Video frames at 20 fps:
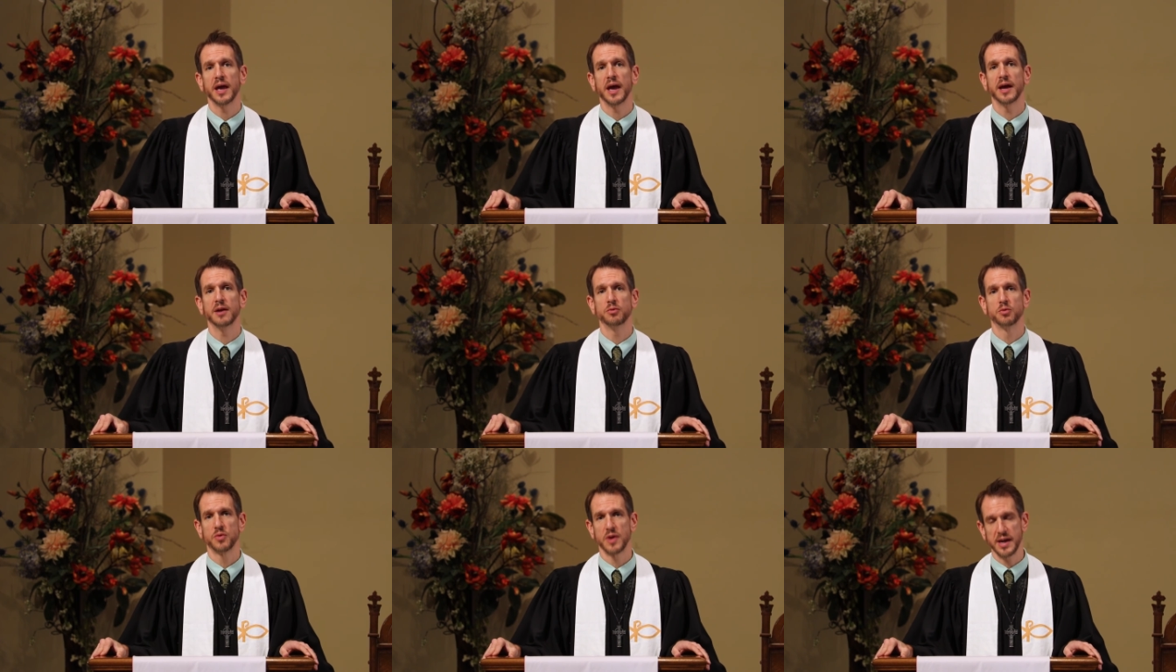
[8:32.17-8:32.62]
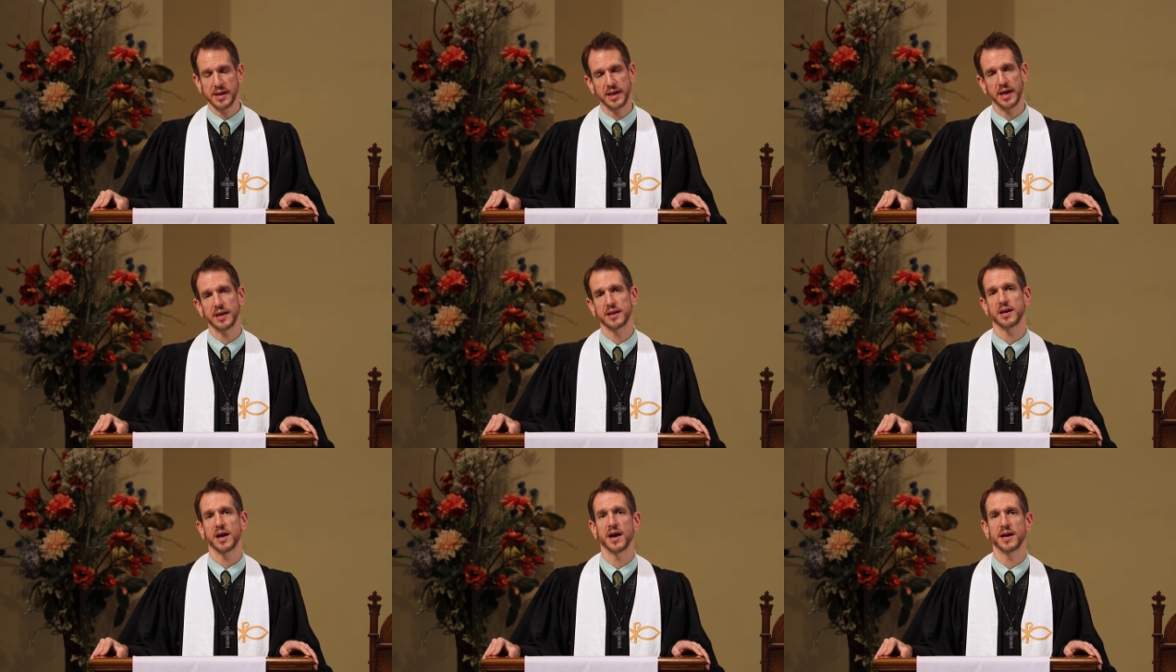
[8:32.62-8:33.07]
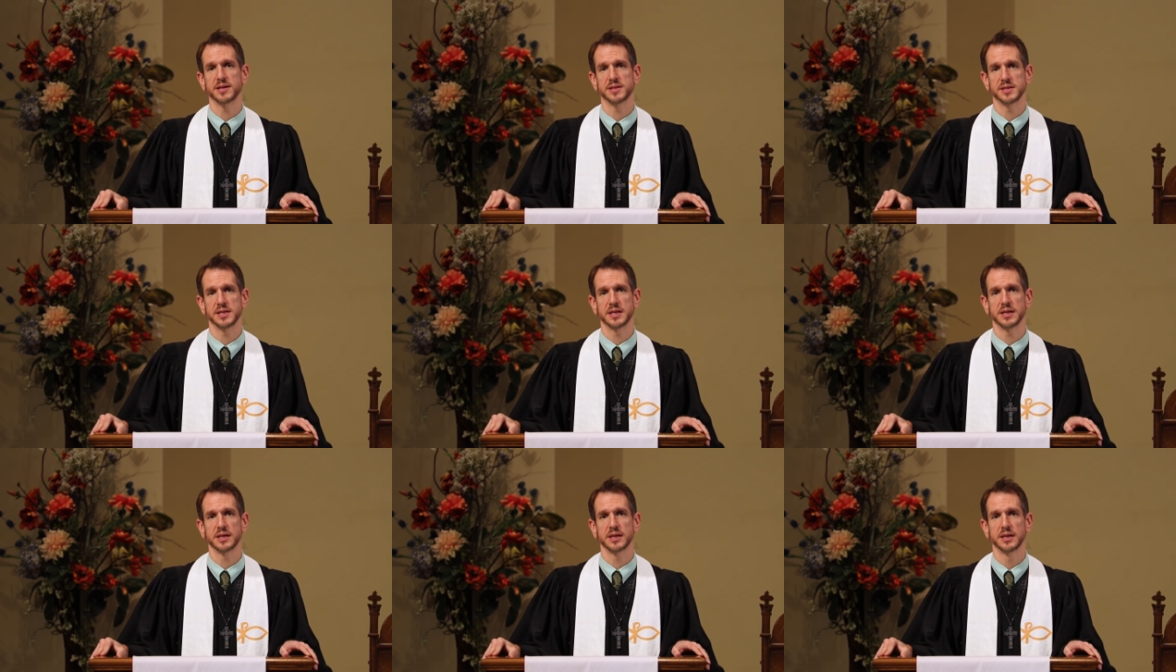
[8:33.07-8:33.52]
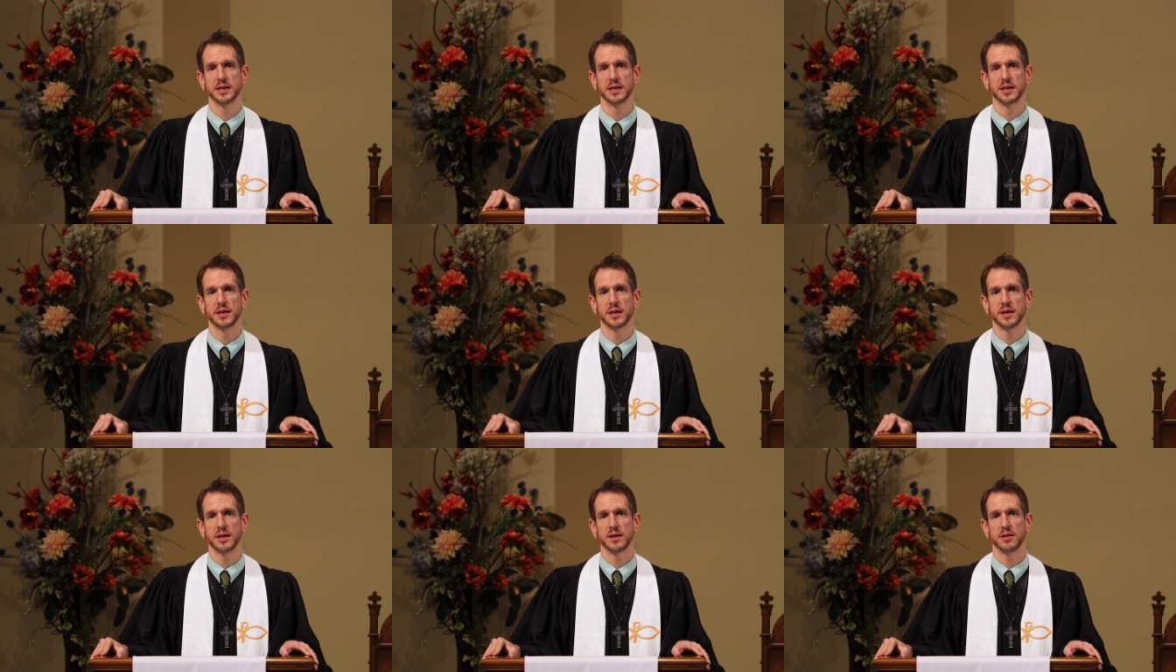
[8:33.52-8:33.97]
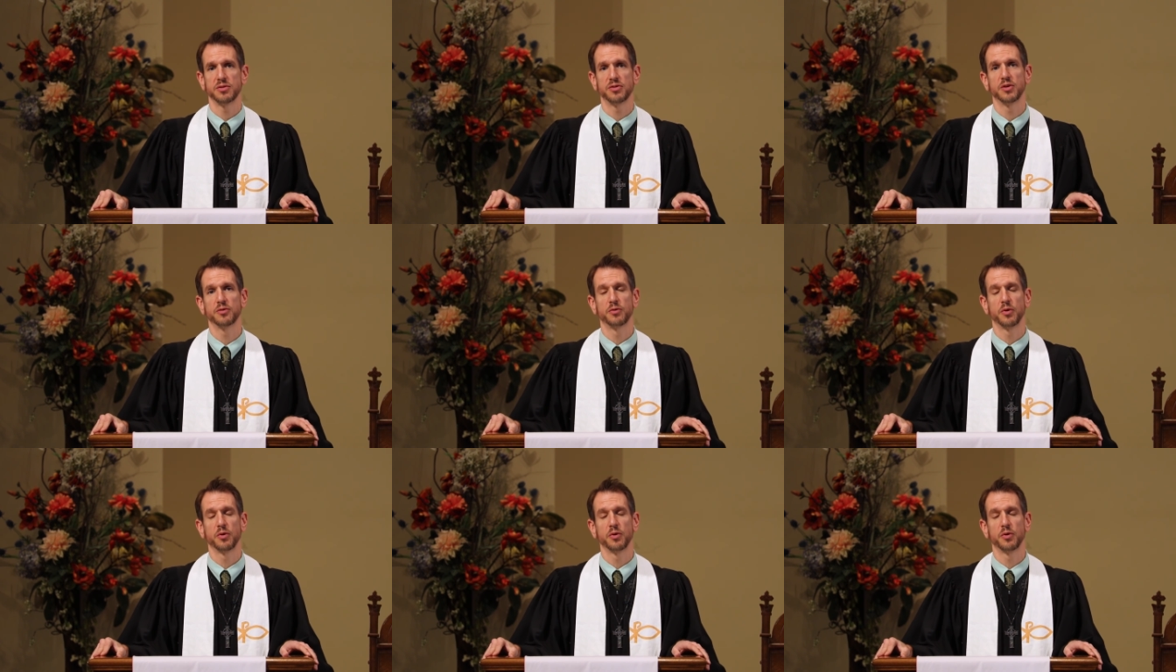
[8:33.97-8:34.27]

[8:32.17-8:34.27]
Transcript: and recognizing the